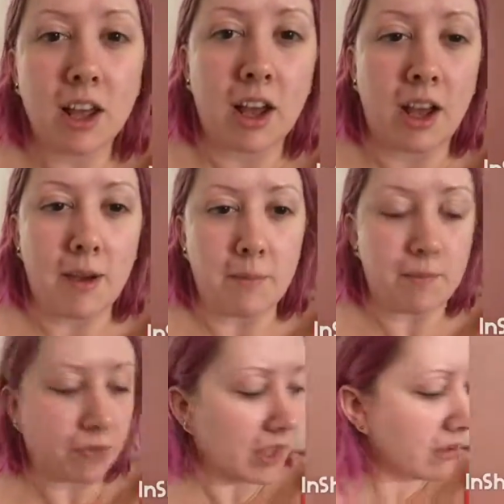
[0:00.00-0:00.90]

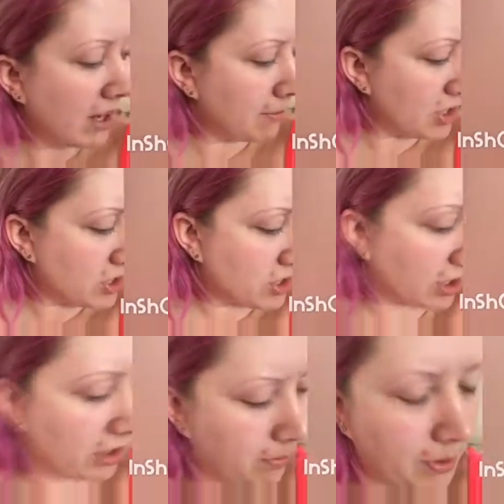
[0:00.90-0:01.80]
So let me just show
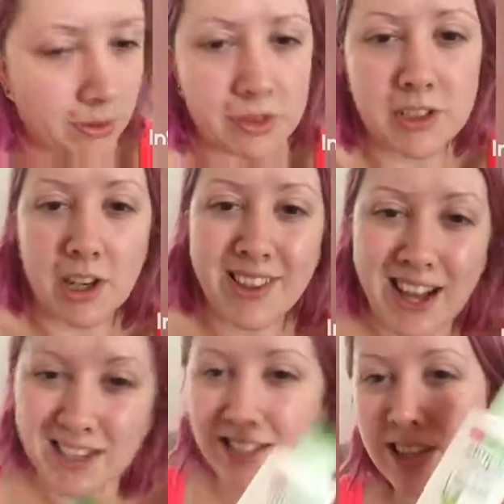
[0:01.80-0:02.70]
you the bottles. So
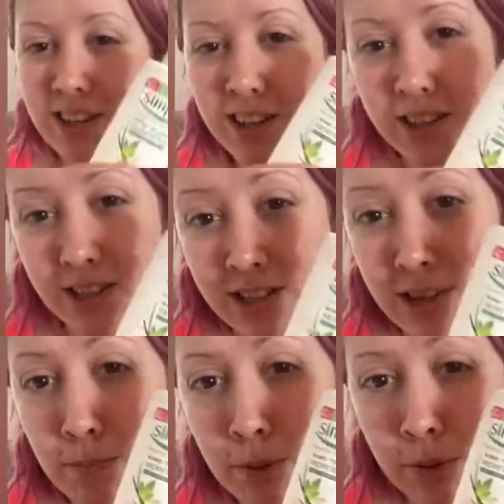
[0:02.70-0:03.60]
that's the
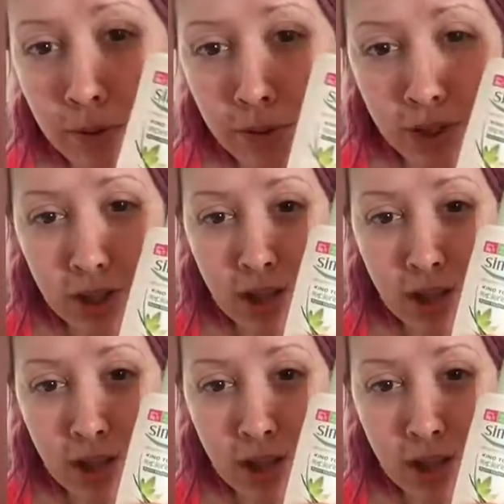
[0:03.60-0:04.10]
Simple